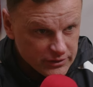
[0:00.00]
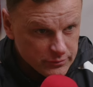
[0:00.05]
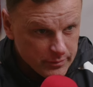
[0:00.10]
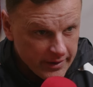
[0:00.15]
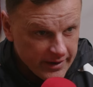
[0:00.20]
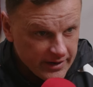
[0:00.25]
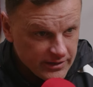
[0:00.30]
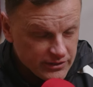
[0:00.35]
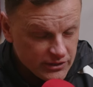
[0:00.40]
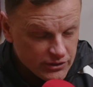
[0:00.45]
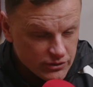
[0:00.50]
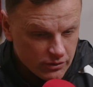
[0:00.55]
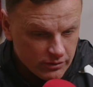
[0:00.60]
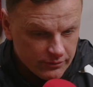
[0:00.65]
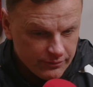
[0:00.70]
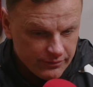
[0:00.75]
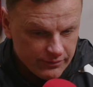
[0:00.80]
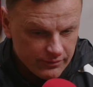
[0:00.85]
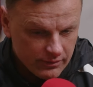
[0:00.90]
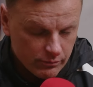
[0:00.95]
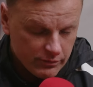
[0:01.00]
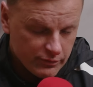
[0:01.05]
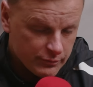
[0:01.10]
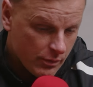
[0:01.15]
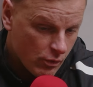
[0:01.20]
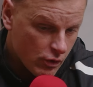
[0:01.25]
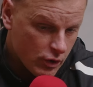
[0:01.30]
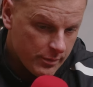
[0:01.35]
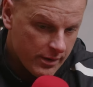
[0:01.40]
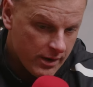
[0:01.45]
spaces off, and we
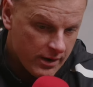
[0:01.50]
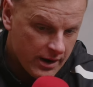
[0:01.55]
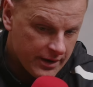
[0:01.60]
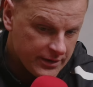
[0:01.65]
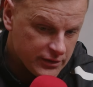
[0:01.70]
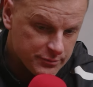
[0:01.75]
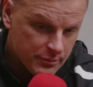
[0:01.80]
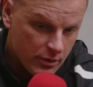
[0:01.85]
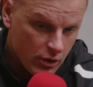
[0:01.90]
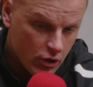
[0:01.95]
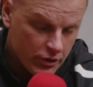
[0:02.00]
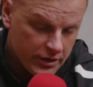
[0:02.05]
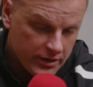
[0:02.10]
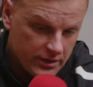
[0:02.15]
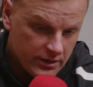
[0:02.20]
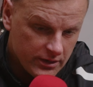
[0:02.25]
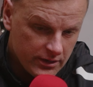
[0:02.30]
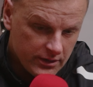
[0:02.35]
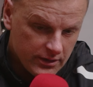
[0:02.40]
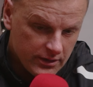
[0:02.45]
spoke about that this morning.